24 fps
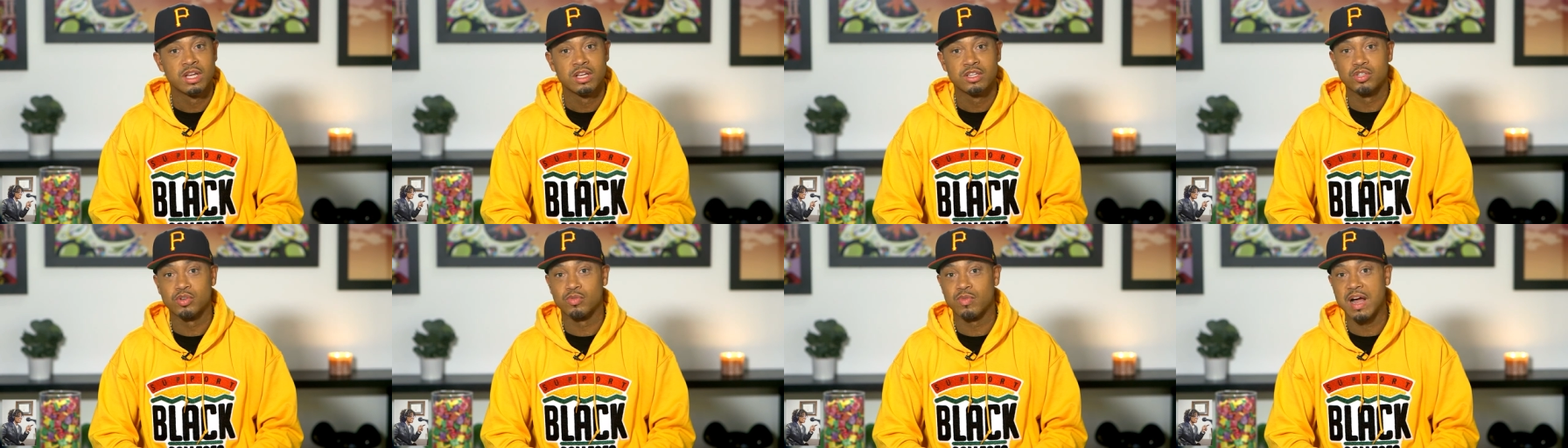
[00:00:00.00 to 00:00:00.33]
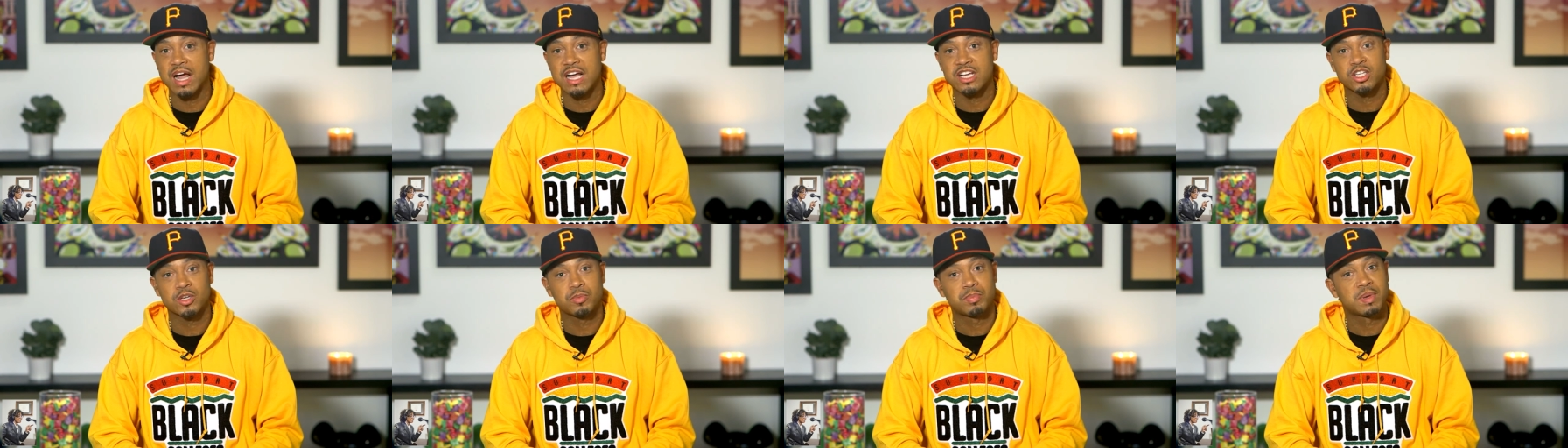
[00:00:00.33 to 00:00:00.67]
to
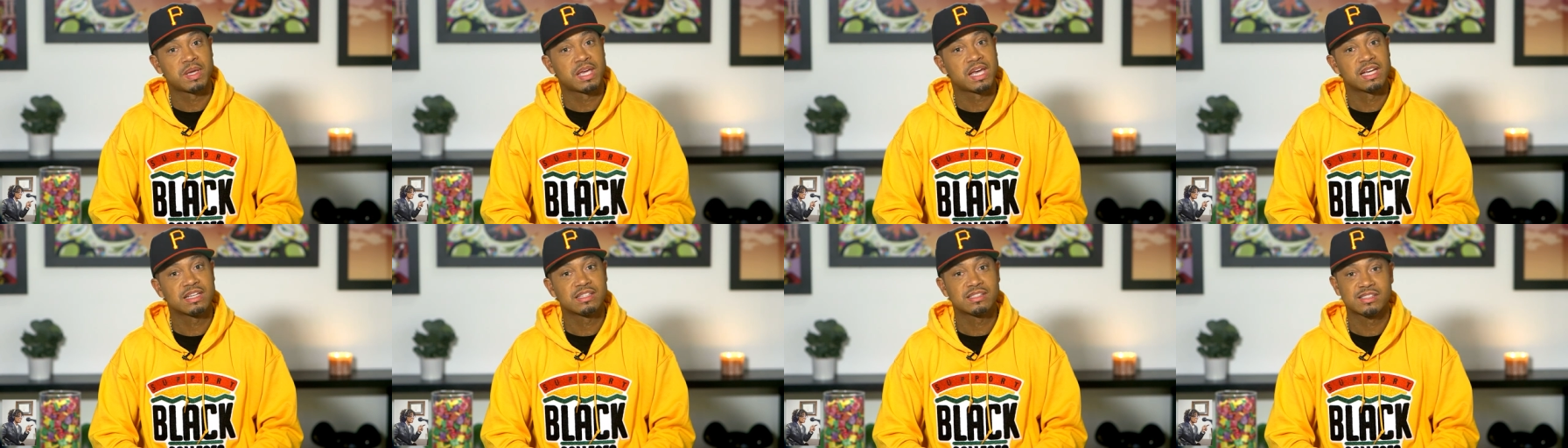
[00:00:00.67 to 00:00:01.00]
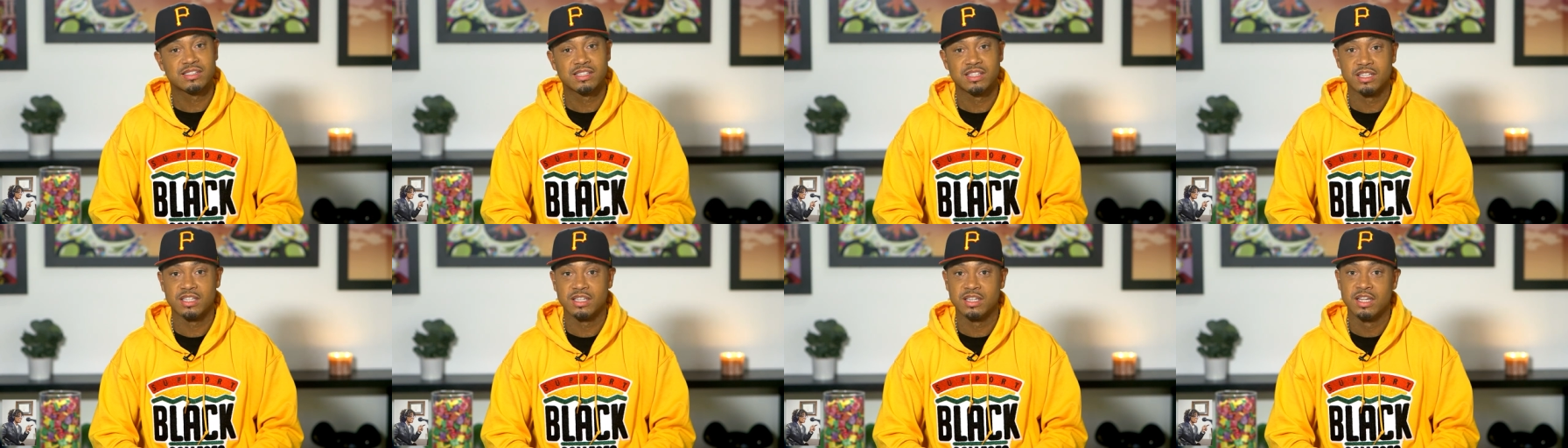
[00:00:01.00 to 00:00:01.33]
Taraji P
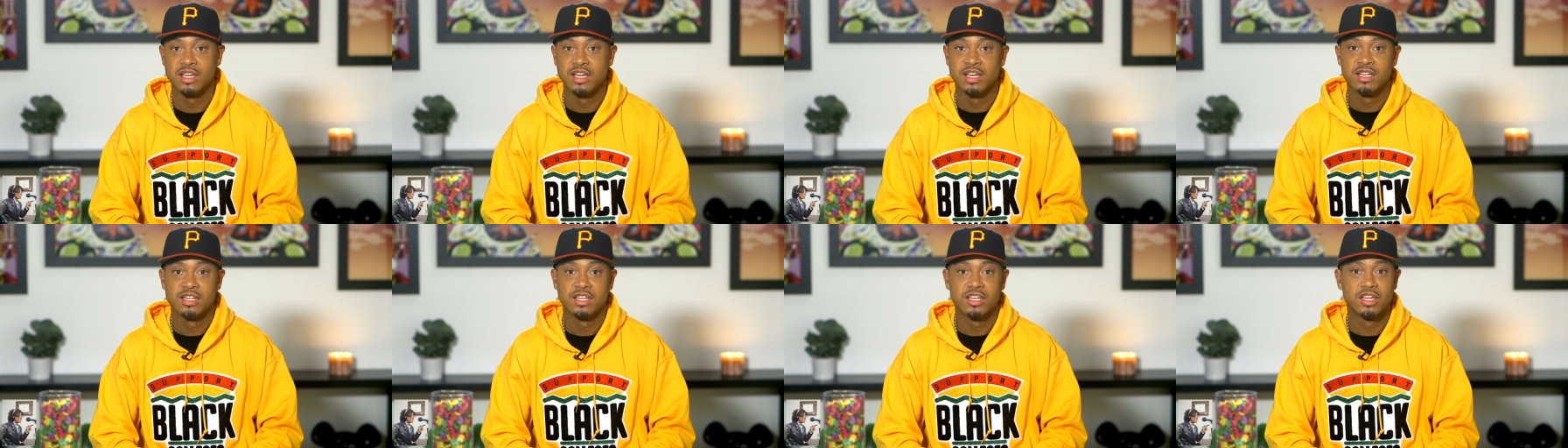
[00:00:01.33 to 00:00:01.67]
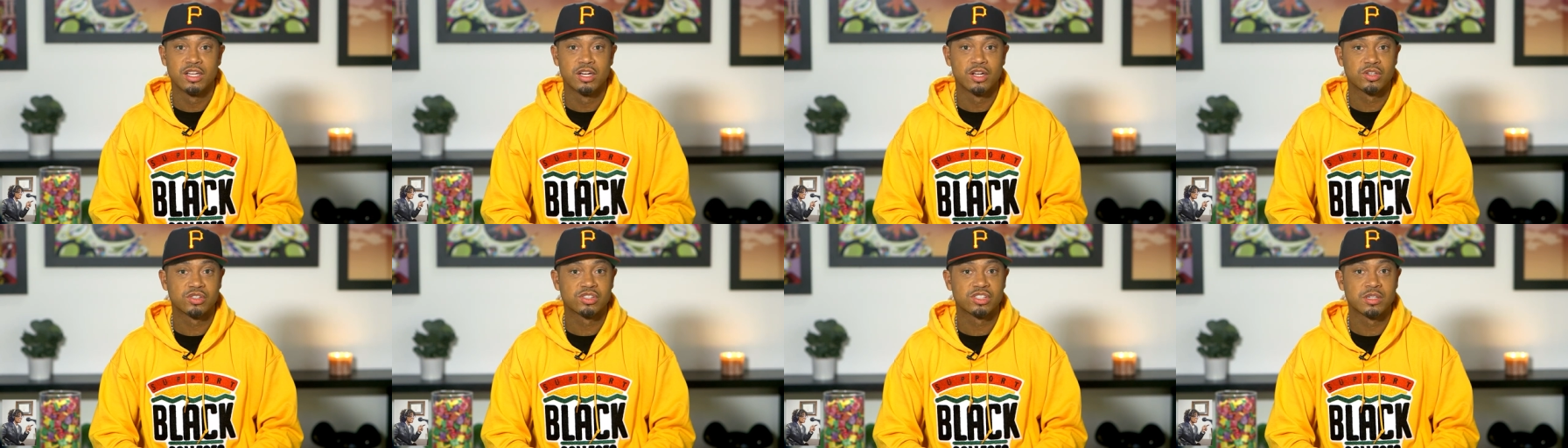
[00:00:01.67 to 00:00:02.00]
Henson, you
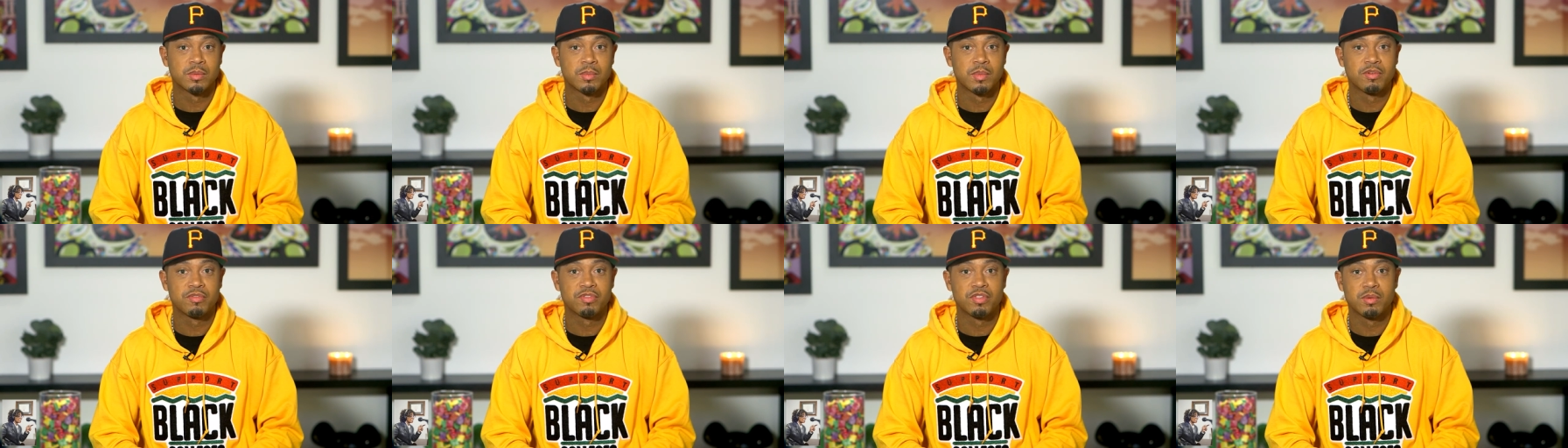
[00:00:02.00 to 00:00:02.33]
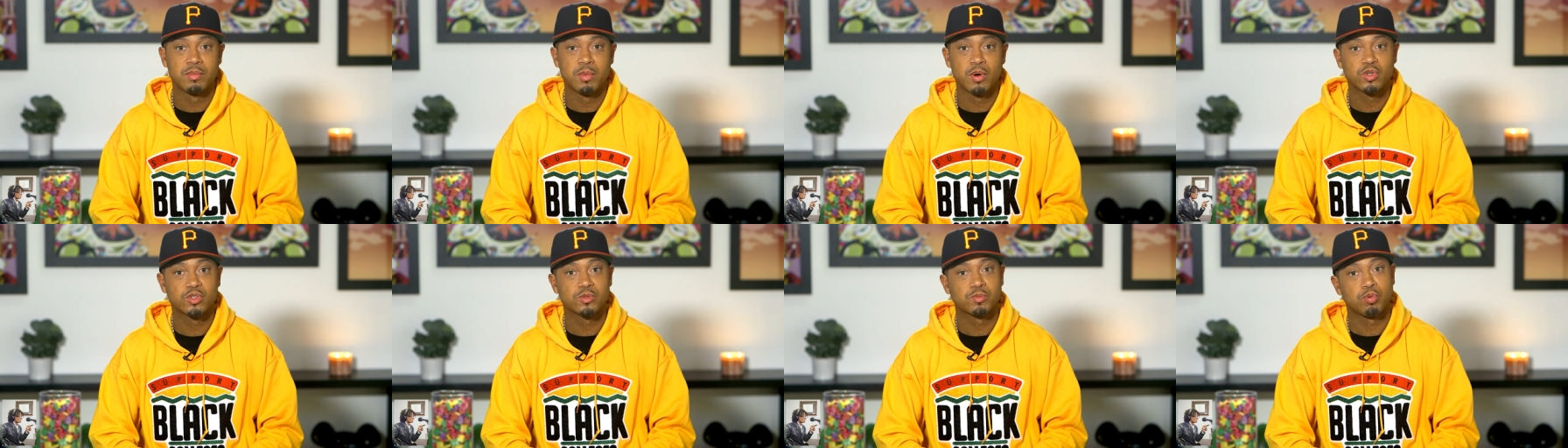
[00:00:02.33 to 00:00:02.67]
know, some of the
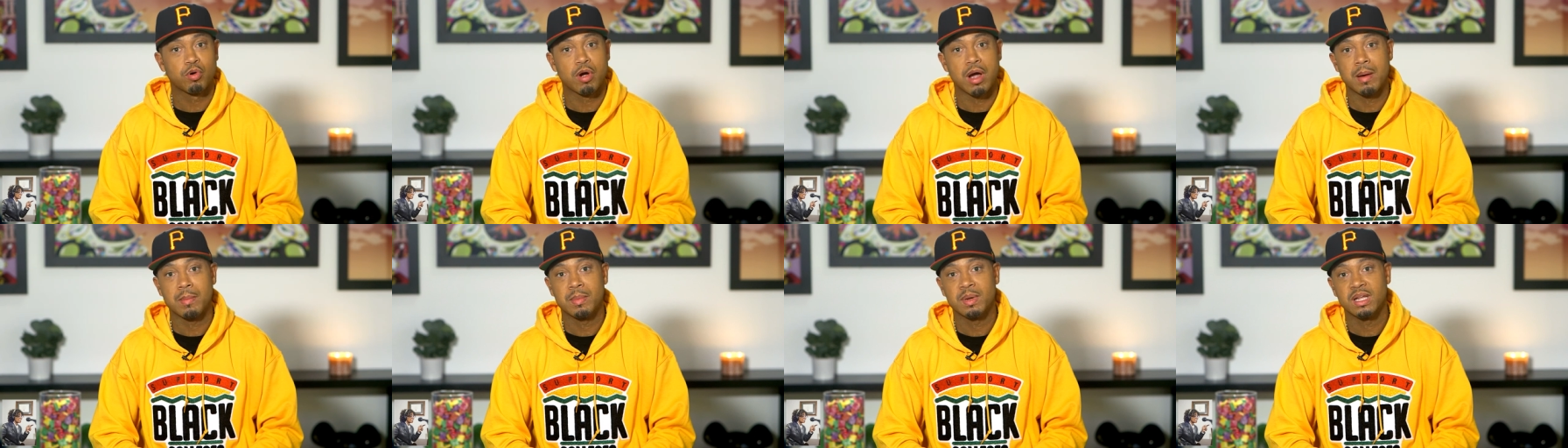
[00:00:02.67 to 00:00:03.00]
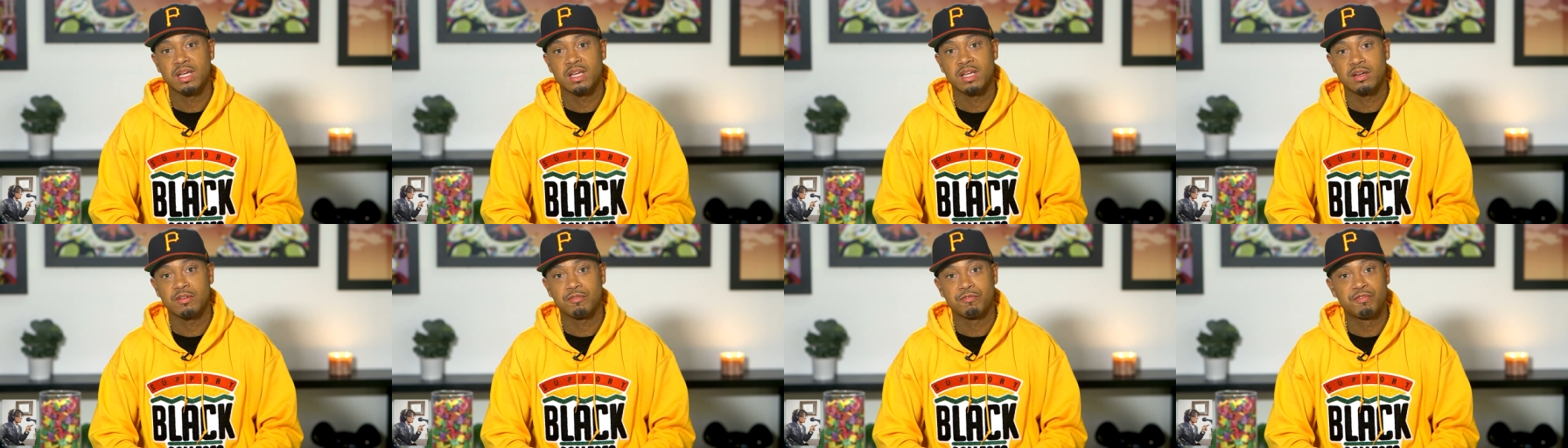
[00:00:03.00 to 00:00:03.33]
most
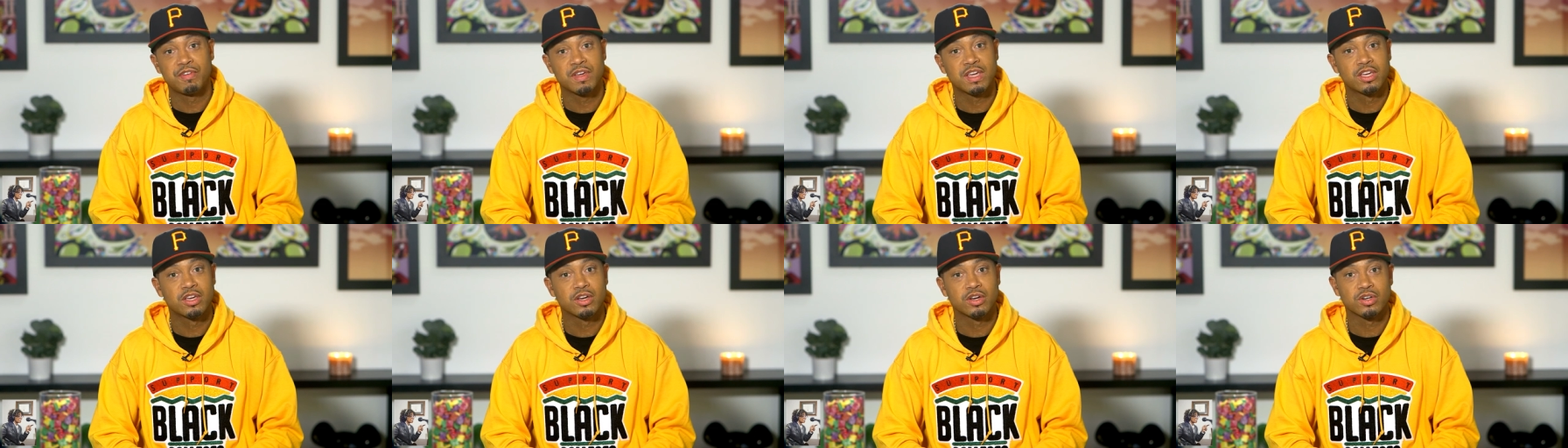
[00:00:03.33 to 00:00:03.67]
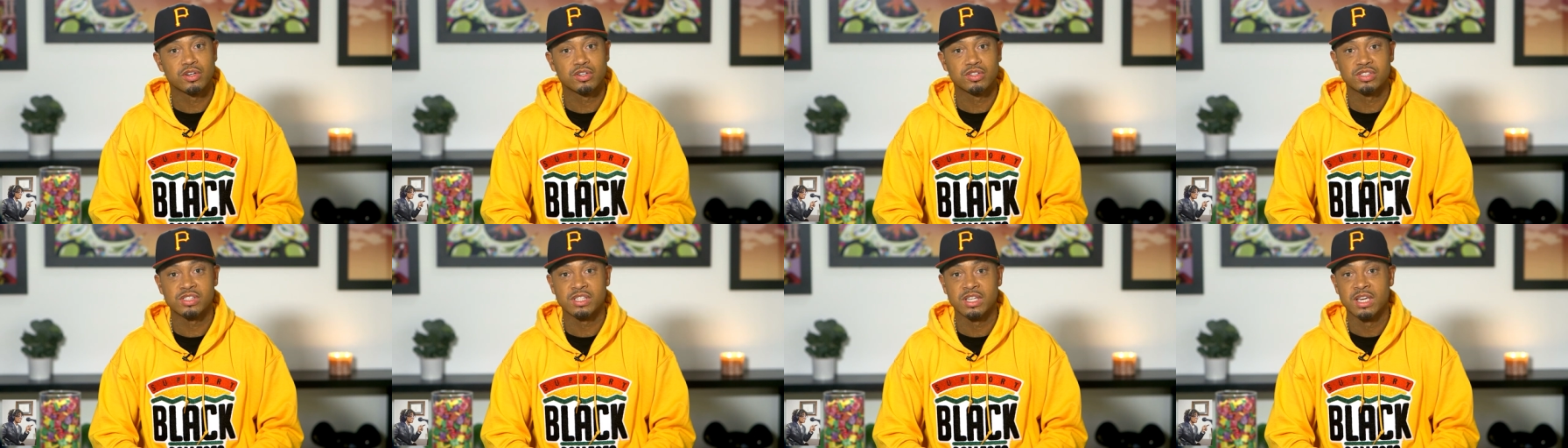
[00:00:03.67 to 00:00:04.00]
prominent
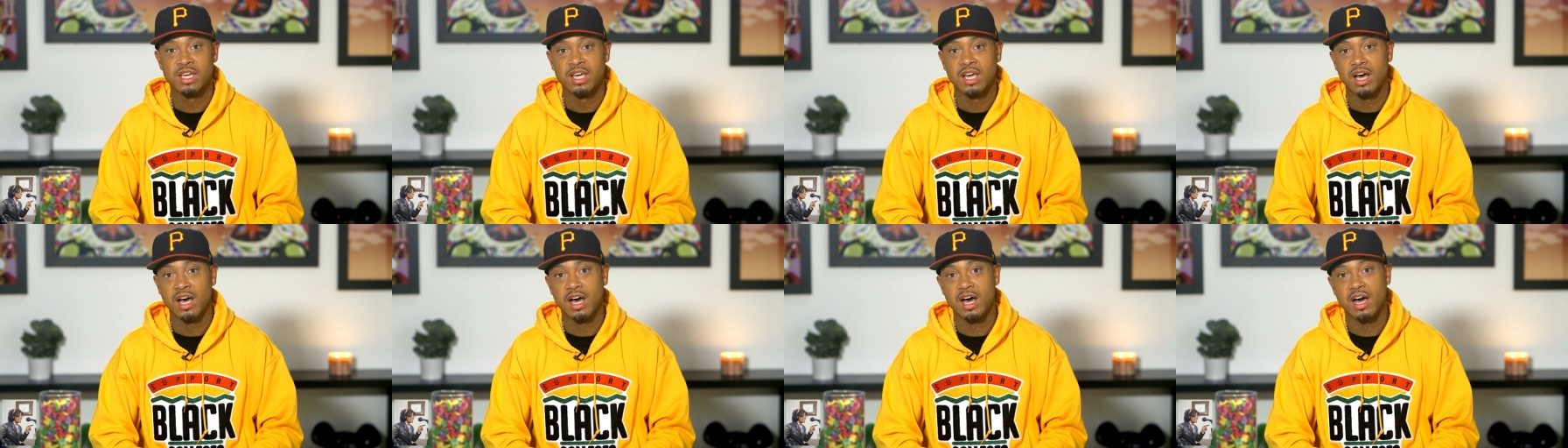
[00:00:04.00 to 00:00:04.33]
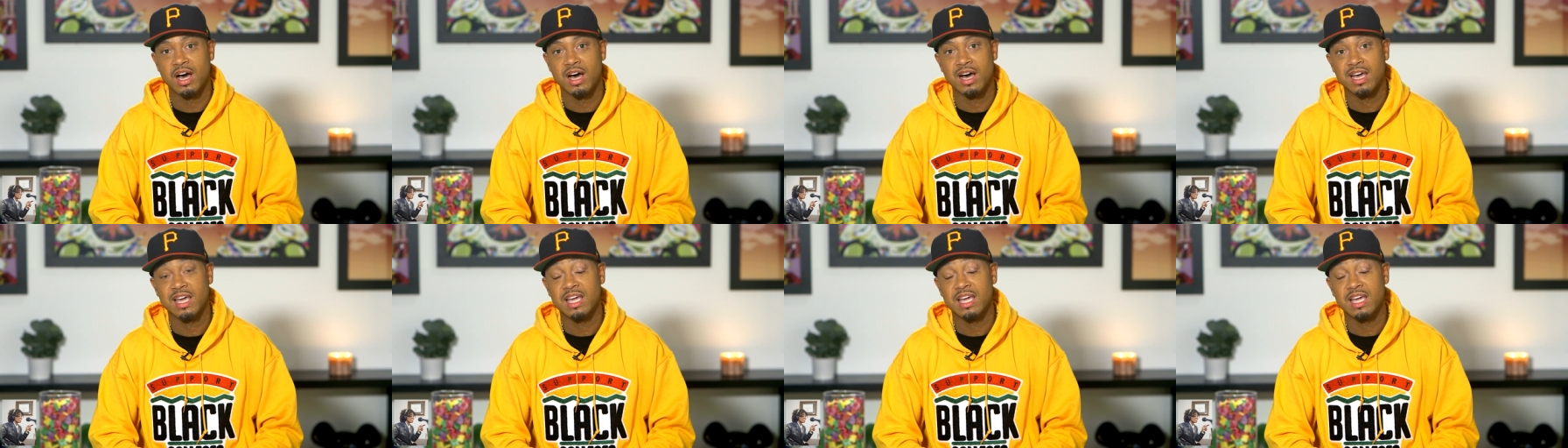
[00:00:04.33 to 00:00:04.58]
figures uh,